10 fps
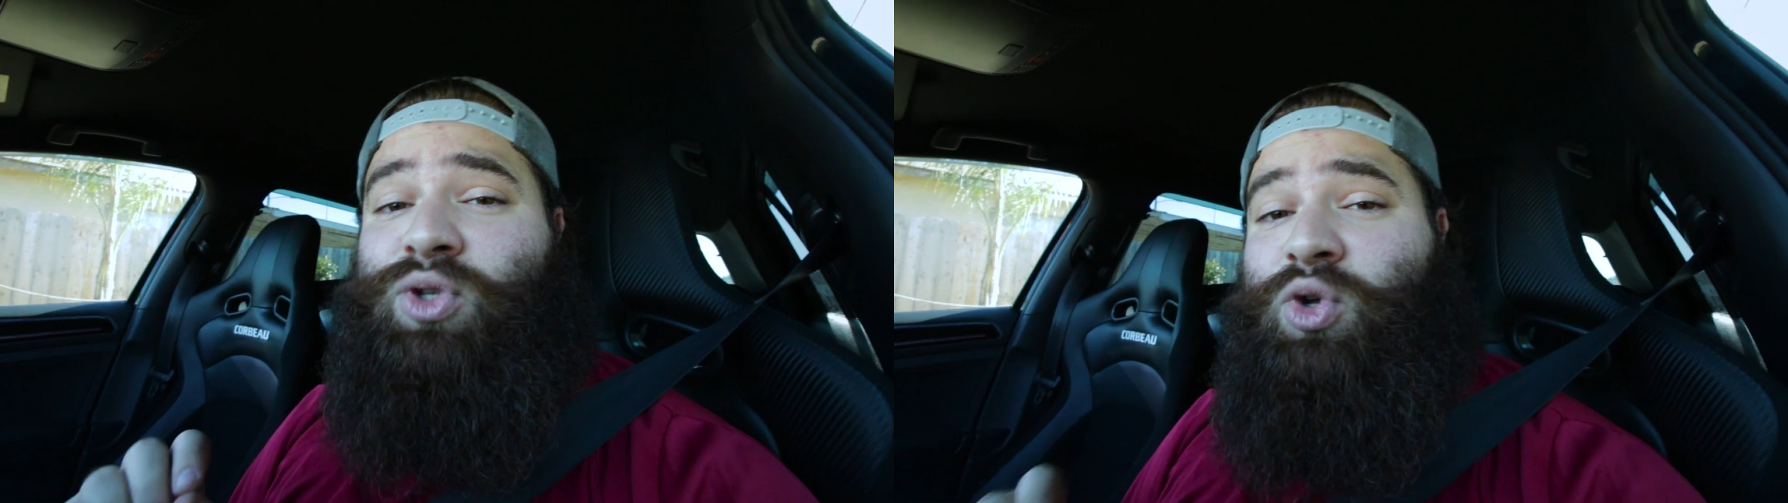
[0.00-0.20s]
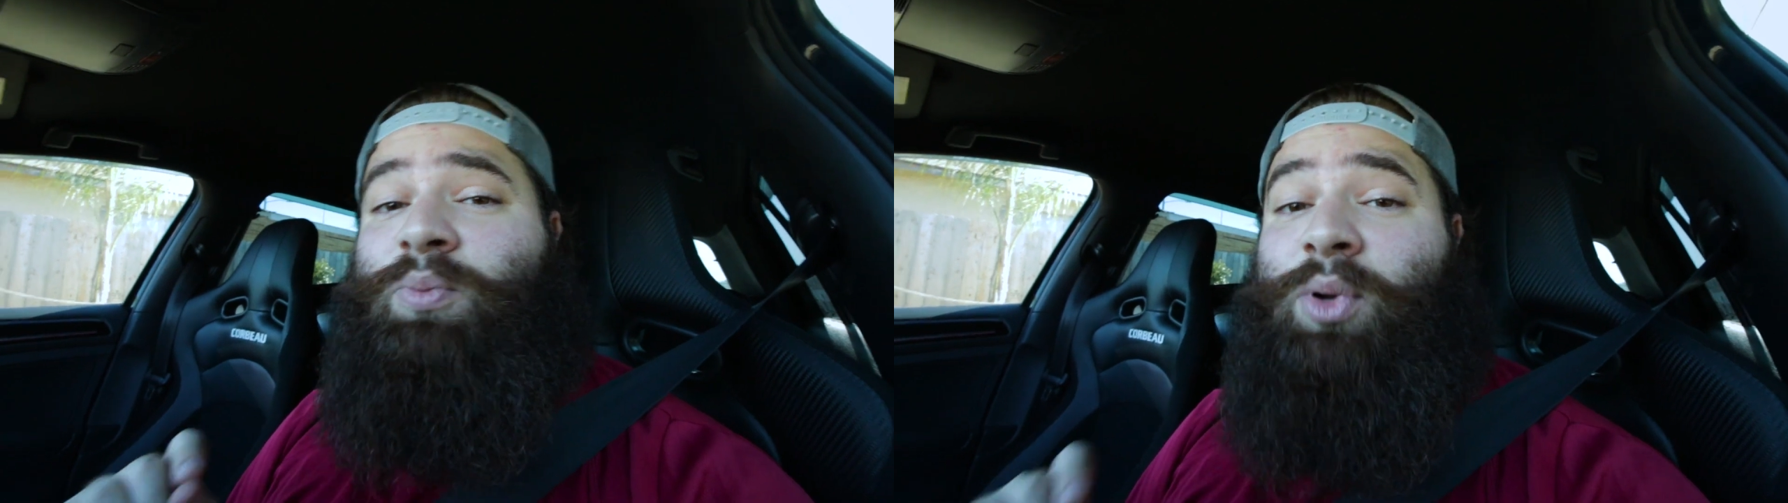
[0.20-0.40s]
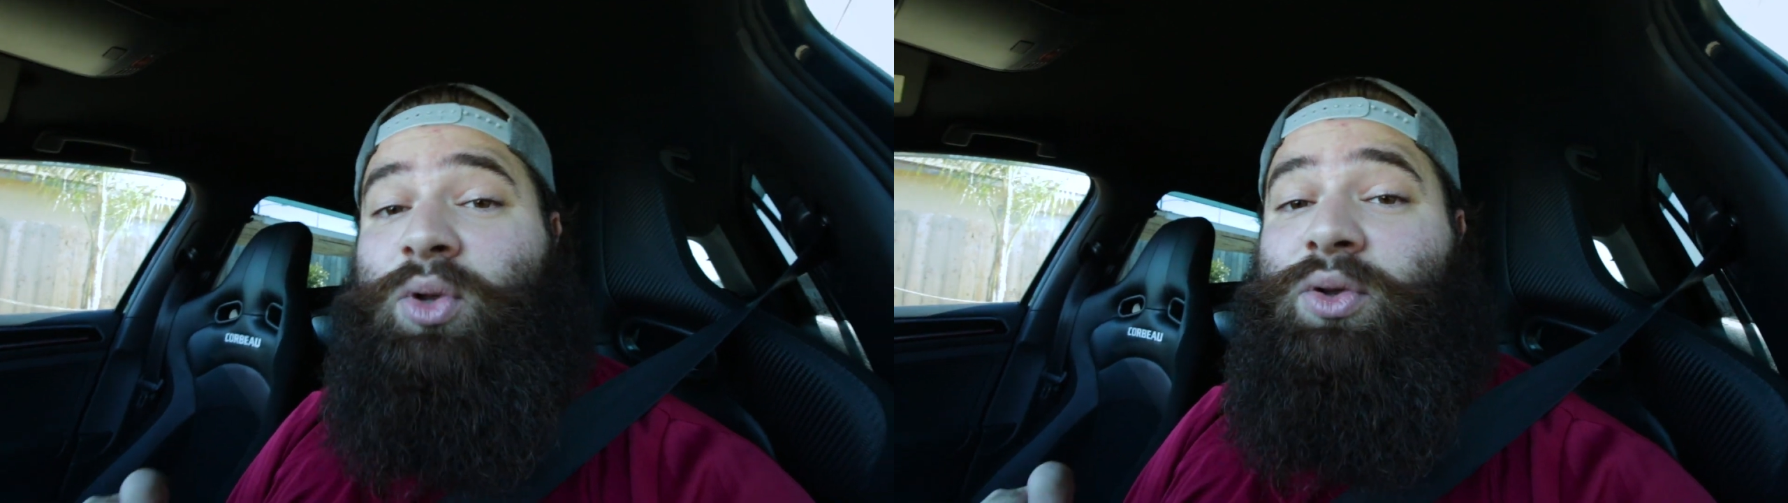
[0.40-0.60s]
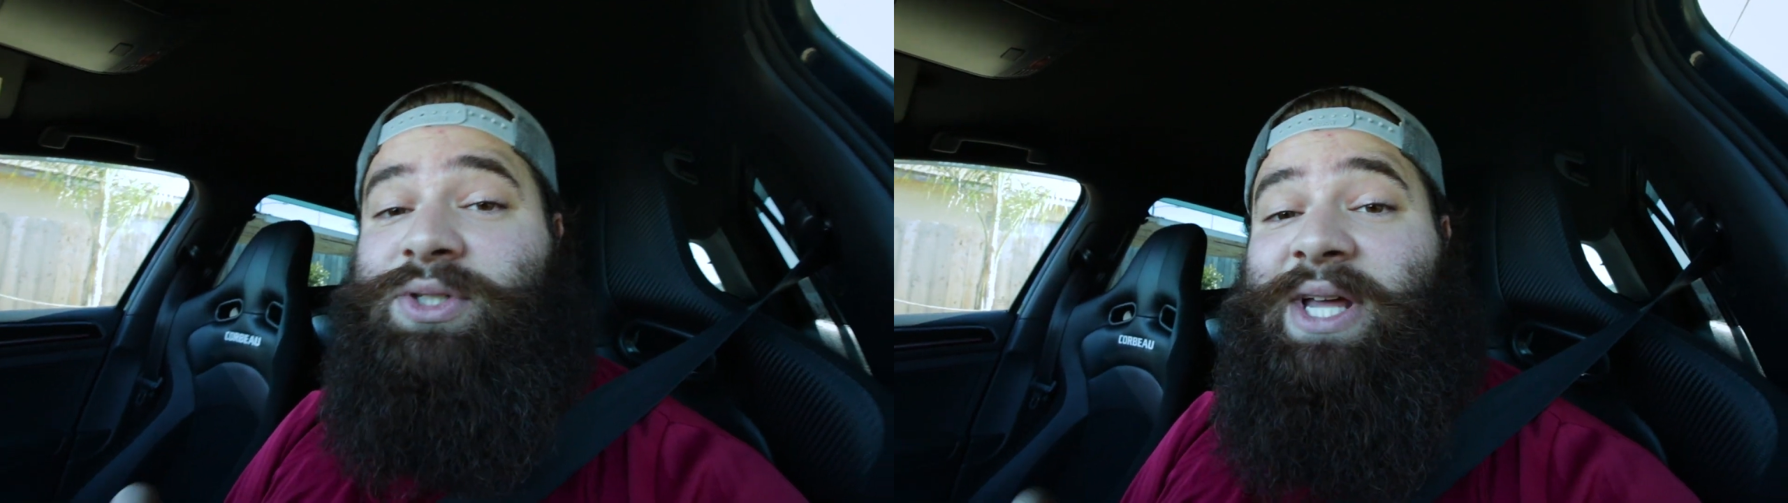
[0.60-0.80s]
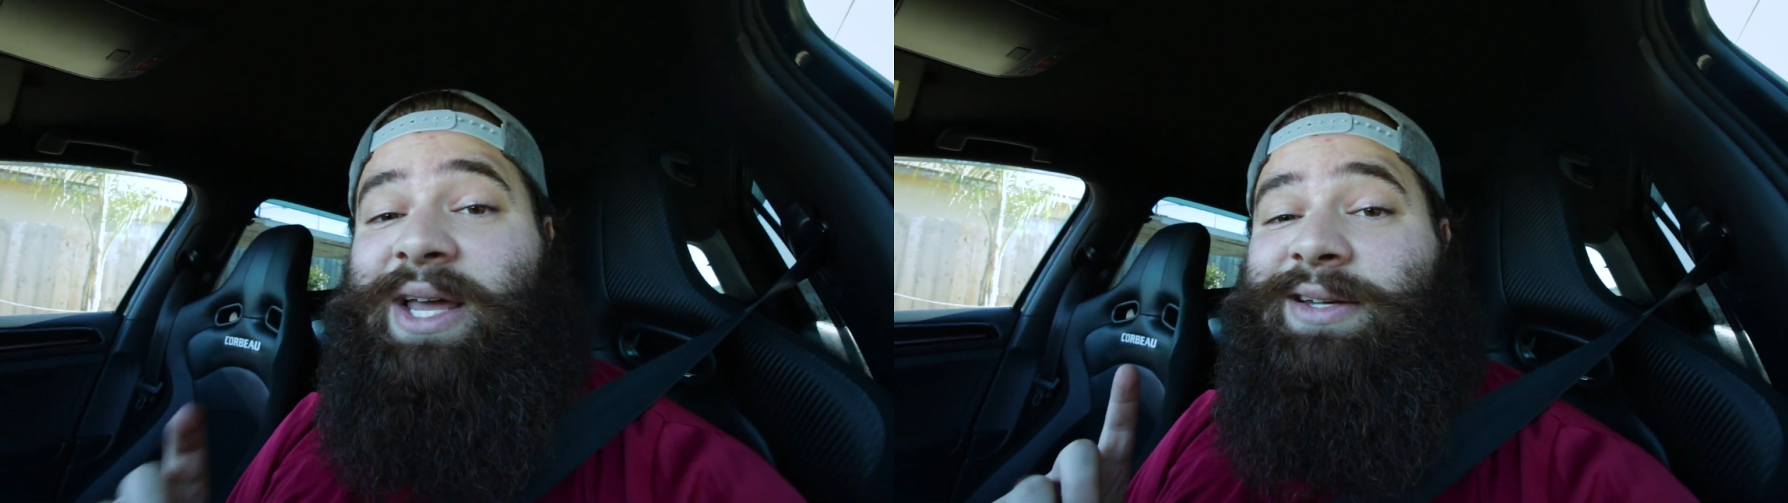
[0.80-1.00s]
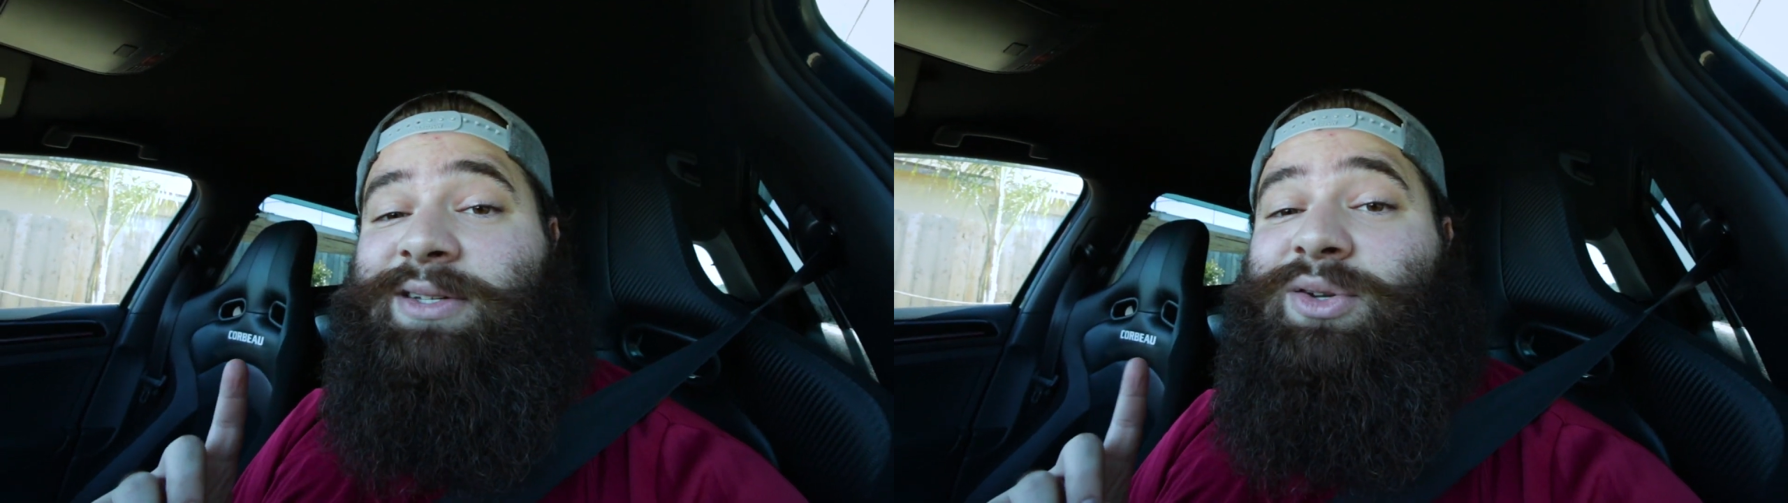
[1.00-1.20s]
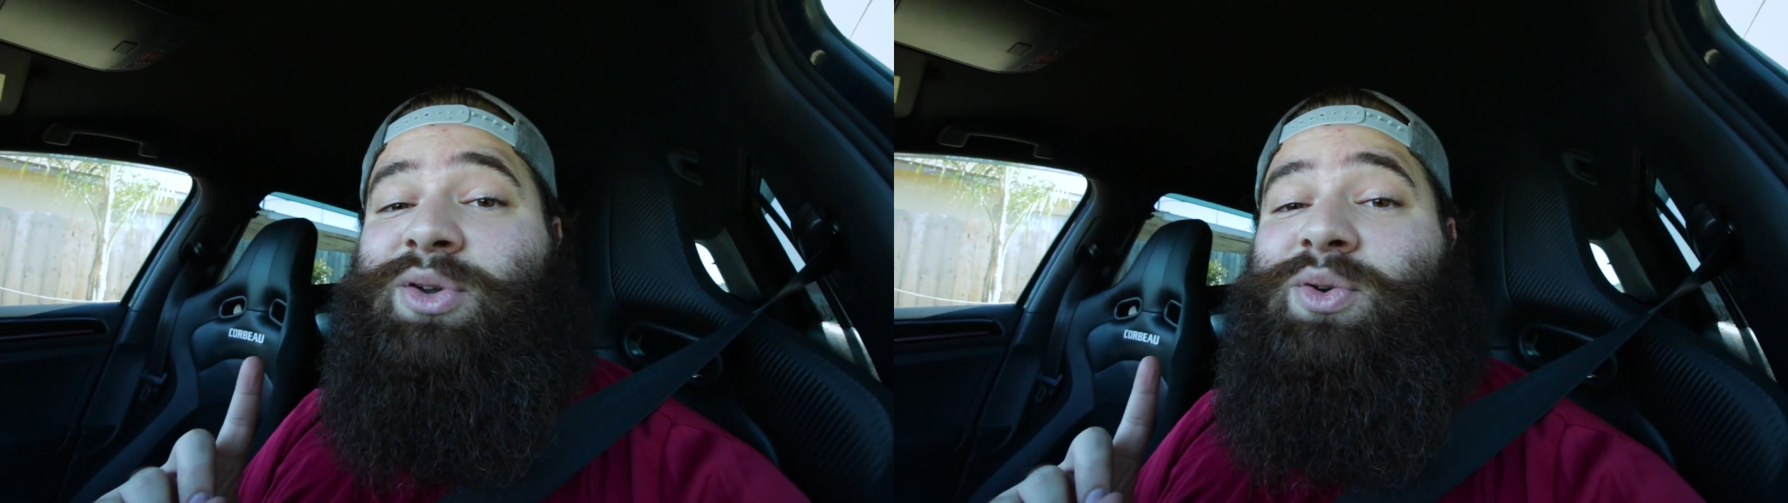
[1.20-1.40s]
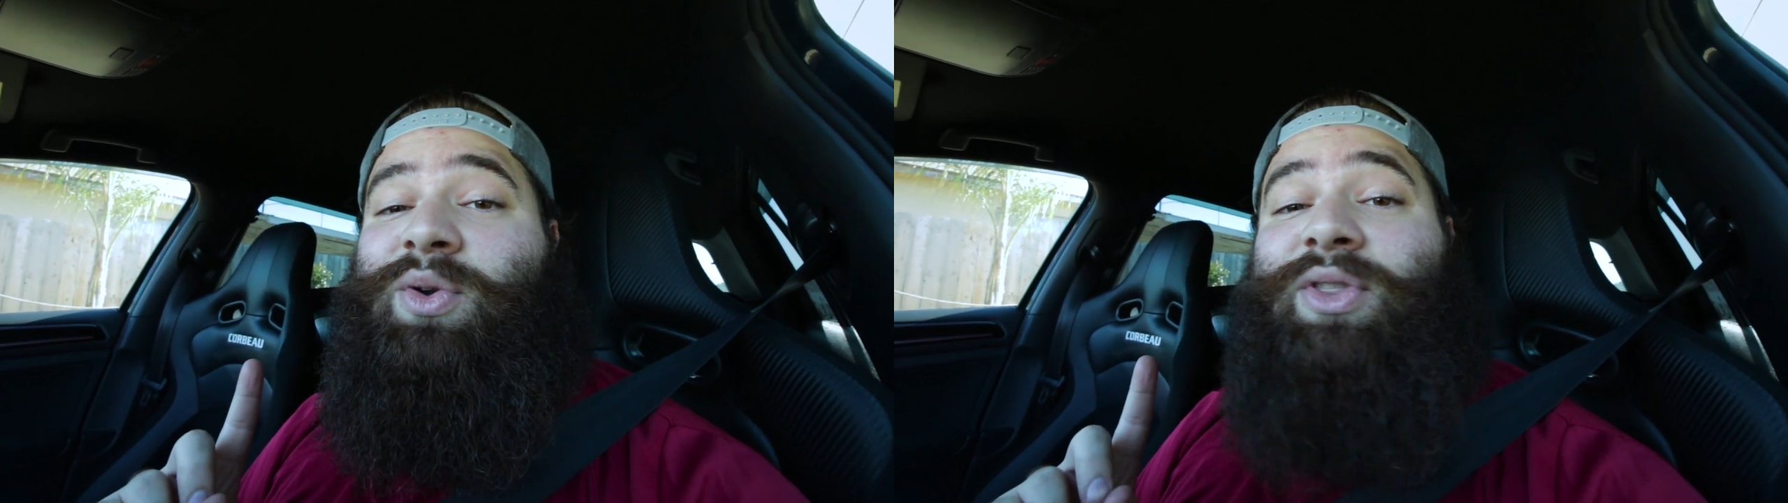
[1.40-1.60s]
2 pulls to